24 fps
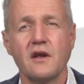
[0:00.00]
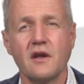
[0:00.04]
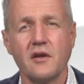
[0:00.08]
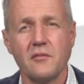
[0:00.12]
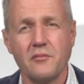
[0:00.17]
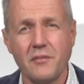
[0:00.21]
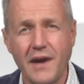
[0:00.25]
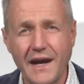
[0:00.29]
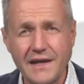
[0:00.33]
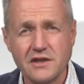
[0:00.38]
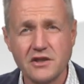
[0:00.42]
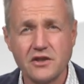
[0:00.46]

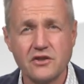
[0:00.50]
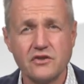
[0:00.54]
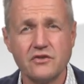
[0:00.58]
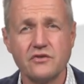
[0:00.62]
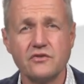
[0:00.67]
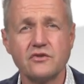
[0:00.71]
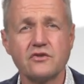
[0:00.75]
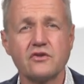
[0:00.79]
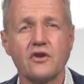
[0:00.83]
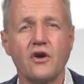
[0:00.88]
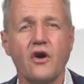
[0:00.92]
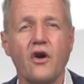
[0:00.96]

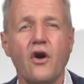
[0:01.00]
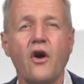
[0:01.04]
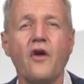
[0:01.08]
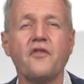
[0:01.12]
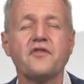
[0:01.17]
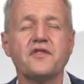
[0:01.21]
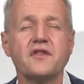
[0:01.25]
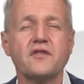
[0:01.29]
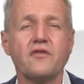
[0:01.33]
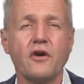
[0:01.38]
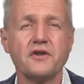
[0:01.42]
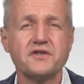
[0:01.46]
magnitude
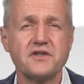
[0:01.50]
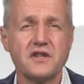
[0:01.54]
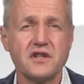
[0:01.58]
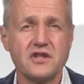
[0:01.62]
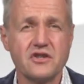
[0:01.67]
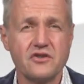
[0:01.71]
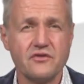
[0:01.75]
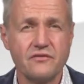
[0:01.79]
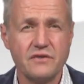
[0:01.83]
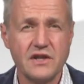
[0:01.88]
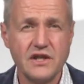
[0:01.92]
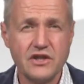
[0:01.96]
of the
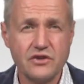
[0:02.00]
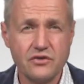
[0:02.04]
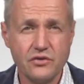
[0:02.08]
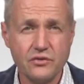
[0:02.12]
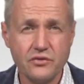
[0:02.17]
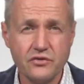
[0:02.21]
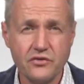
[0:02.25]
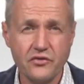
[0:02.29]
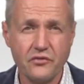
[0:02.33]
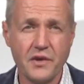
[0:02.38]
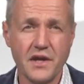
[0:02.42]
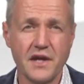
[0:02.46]
voltage
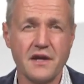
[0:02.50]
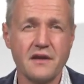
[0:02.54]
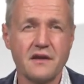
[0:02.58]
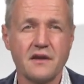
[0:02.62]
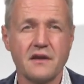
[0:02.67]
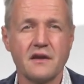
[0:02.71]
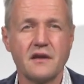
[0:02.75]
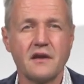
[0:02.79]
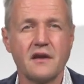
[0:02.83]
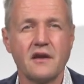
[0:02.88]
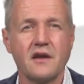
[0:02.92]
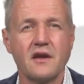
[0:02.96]
V23.
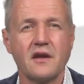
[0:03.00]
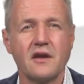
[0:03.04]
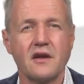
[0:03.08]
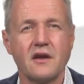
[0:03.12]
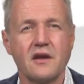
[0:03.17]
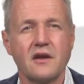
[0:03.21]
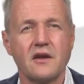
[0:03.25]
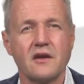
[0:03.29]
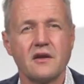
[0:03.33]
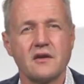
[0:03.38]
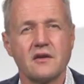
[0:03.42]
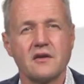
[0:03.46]

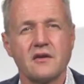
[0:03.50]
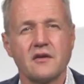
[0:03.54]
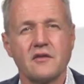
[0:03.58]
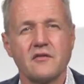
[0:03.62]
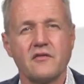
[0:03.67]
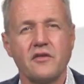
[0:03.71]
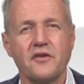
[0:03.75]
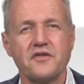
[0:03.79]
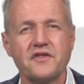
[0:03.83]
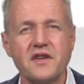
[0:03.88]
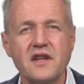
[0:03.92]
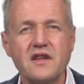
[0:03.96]

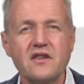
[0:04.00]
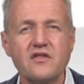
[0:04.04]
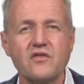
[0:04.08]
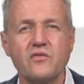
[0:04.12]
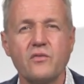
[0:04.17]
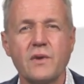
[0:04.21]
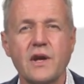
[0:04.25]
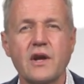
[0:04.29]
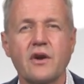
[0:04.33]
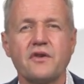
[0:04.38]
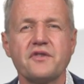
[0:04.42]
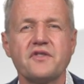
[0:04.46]
For this,
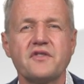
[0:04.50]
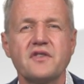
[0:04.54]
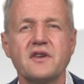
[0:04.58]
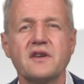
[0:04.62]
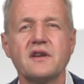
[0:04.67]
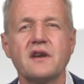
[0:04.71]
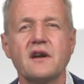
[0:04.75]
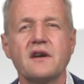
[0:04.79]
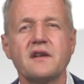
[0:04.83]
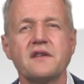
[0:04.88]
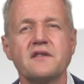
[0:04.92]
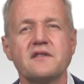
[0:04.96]
we
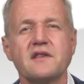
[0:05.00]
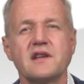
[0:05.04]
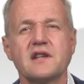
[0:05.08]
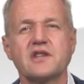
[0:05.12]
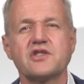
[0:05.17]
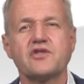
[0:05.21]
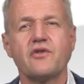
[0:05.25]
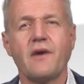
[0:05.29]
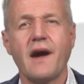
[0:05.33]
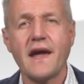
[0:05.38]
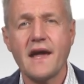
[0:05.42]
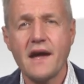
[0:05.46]
consider the
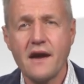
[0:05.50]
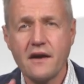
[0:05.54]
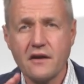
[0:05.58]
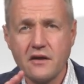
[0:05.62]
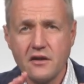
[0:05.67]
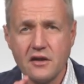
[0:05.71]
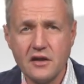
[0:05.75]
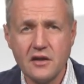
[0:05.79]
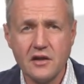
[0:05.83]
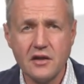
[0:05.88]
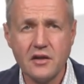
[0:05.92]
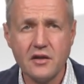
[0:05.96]

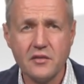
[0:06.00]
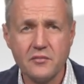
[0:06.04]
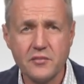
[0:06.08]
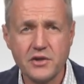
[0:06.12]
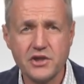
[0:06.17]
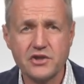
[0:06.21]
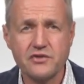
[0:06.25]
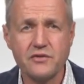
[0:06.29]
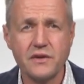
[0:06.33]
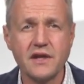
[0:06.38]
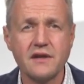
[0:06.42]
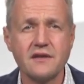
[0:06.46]
triangle
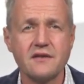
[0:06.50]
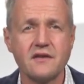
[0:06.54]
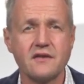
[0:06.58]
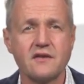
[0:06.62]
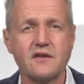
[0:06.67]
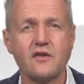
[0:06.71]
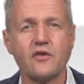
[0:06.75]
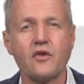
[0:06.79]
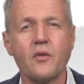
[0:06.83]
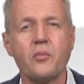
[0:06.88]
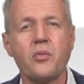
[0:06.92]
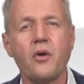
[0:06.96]
between the
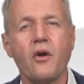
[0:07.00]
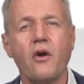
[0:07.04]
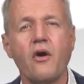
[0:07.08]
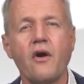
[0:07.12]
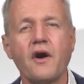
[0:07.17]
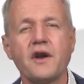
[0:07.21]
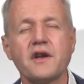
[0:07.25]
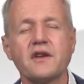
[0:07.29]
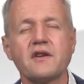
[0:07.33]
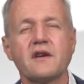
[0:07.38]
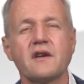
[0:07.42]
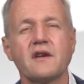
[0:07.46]
0
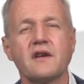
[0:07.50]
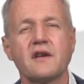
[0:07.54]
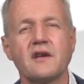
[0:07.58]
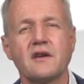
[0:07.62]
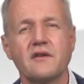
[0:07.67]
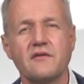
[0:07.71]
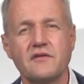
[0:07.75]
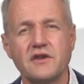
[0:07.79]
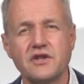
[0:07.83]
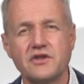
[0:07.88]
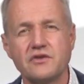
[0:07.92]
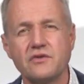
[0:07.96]
point,
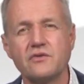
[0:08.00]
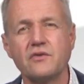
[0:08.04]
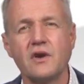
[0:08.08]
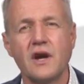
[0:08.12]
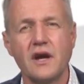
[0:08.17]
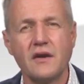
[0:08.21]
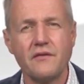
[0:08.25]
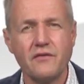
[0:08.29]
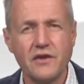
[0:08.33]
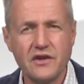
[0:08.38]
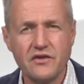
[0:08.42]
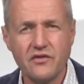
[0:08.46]
V2
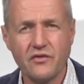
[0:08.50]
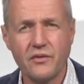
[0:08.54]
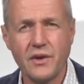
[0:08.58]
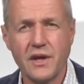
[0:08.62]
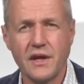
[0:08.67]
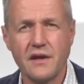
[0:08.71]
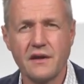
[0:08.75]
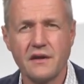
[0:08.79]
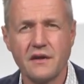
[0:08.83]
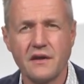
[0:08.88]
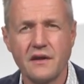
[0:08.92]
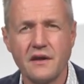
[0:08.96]
and
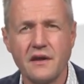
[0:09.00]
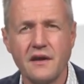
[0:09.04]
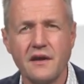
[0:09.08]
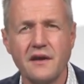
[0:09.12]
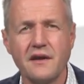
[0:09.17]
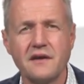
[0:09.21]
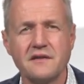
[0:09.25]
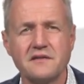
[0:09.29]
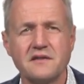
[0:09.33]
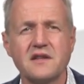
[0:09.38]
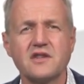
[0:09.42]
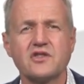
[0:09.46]
V3.
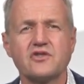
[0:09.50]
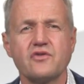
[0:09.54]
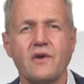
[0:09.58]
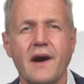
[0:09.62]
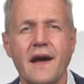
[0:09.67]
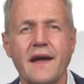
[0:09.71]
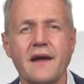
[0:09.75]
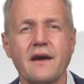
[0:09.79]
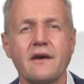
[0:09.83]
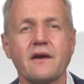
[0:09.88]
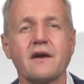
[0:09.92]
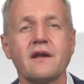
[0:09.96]
This
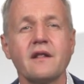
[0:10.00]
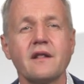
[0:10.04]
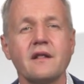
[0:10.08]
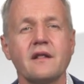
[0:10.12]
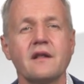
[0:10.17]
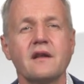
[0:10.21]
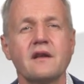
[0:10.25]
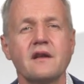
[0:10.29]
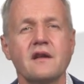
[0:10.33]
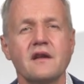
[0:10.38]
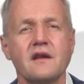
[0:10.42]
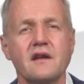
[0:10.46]
triangle
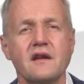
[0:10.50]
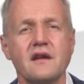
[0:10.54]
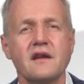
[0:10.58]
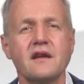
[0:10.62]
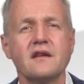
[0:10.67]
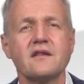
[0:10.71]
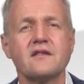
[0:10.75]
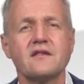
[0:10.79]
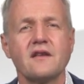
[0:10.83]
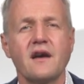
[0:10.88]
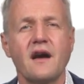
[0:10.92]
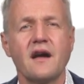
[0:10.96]

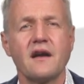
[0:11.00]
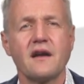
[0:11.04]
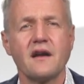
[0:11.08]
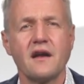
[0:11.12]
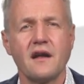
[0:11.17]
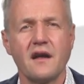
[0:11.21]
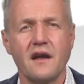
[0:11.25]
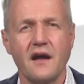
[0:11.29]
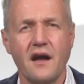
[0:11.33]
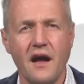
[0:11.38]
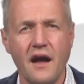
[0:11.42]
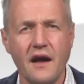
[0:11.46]
is
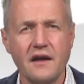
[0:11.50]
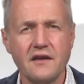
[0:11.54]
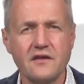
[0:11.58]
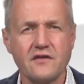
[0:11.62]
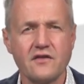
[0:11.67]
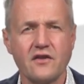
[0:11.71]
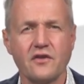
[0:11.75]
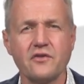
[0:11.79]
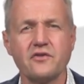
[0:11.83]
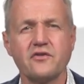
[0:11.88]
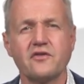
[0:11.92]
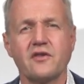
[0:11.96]
an
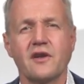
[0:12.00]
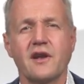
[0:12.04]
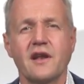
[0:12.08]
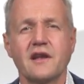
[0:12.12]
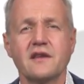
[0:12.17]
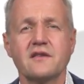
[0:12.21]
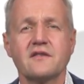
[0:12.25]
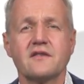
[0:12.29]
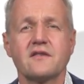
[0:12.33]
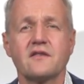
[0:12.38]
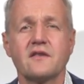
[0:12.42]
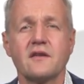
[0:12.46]

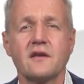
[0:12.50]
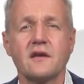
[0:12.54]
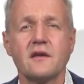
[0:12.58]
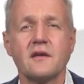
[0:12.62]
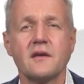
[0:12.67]
isosceles